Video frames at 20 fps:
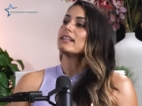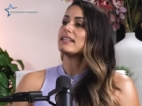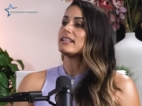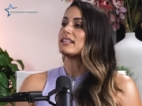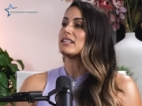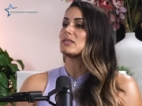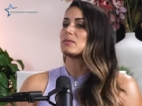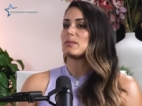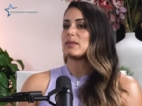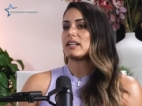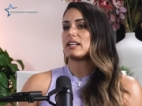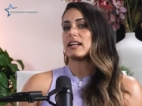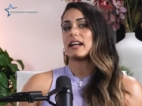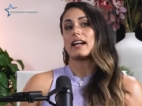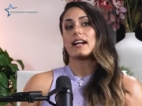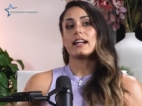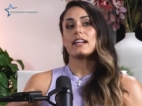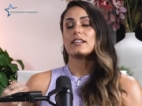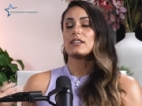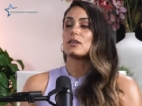this week
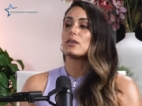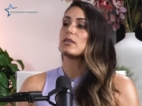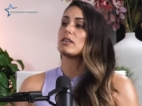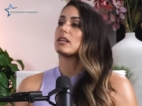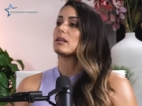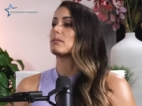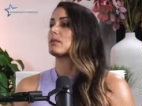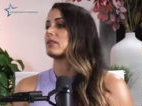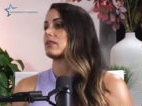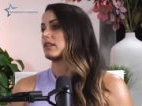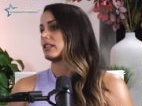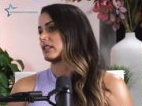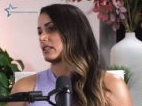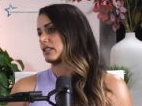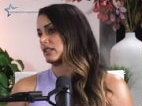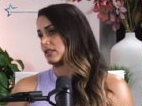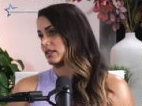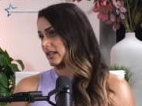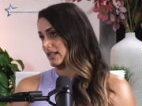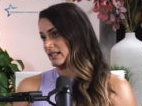I know that I'm going
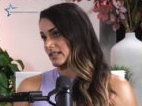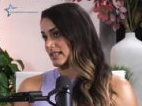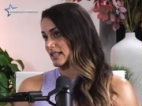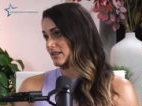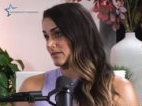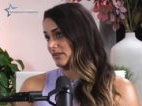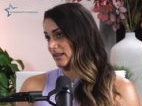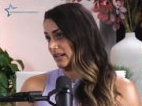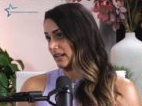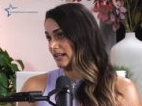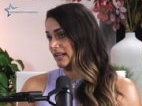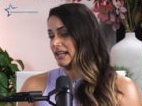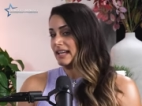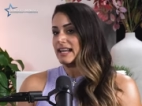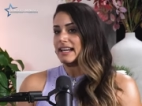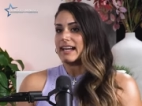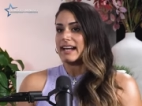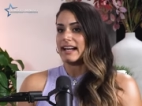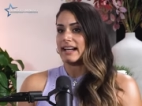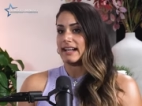to Thanksgiving
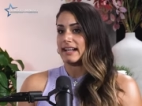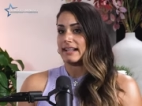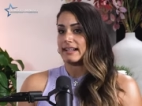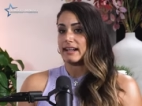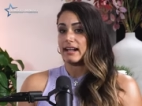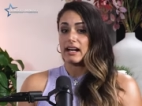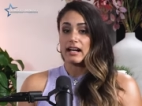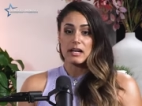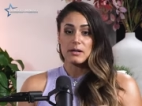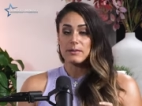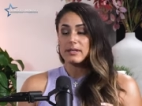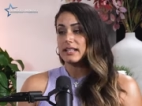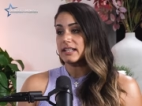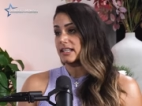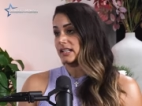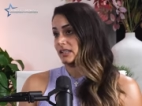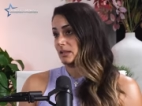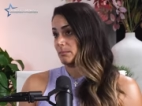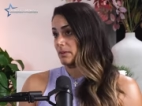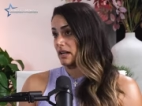and I want to
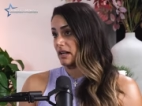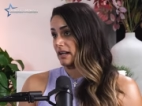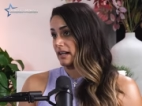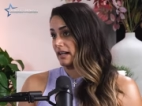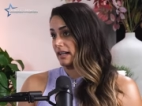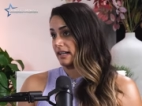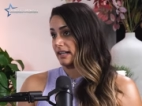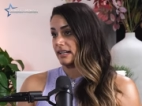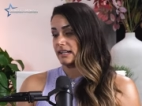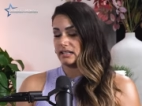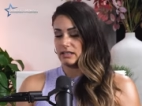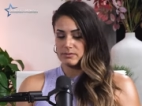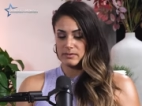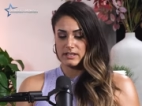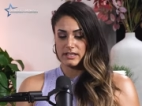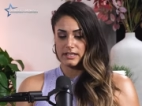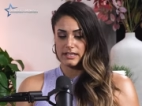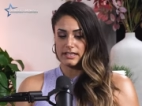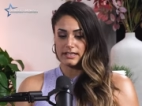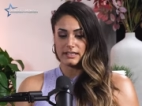eat the pie, I
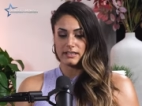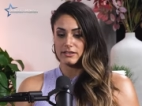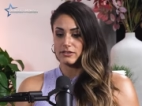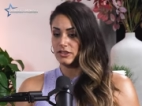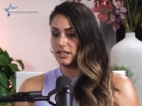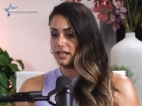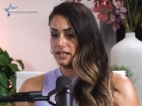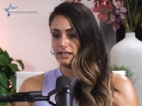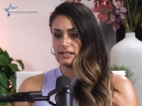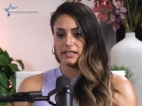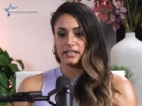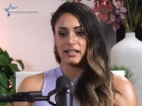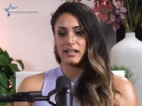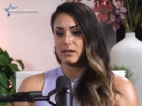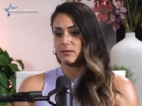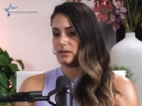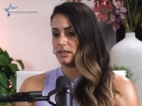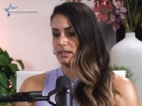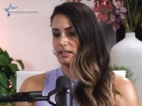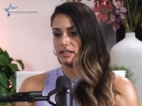want to eat the jelly,
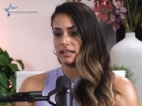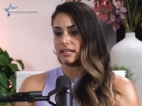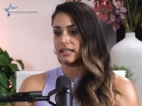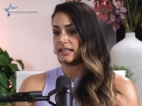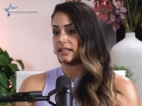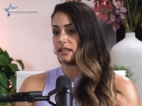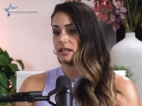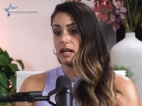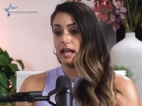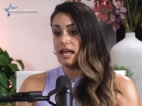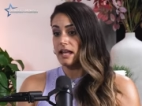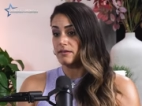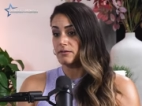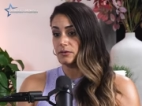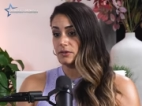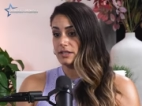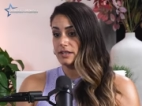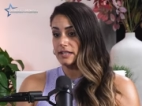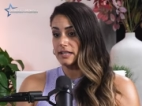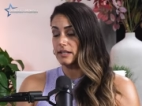I want to eat
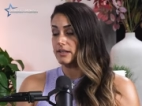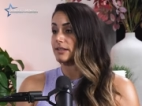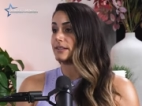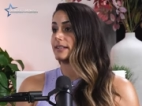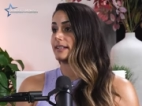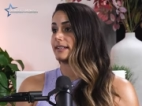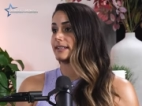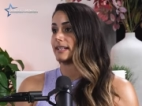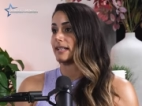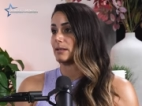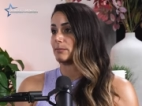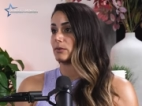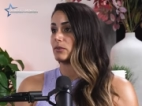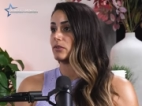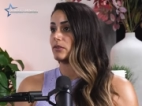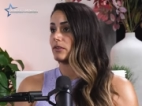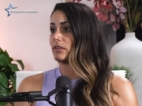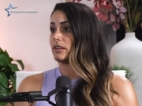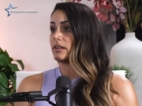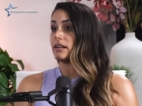everything on that
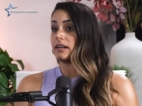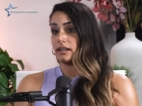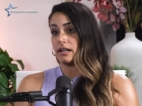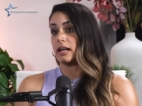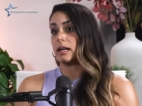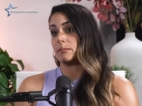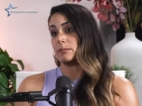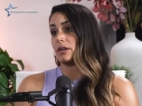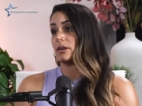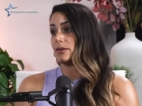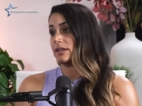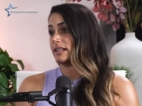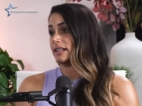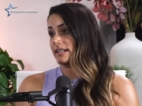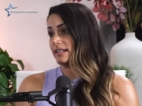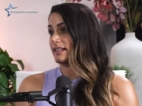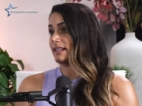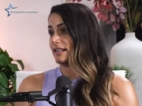table. I'm going to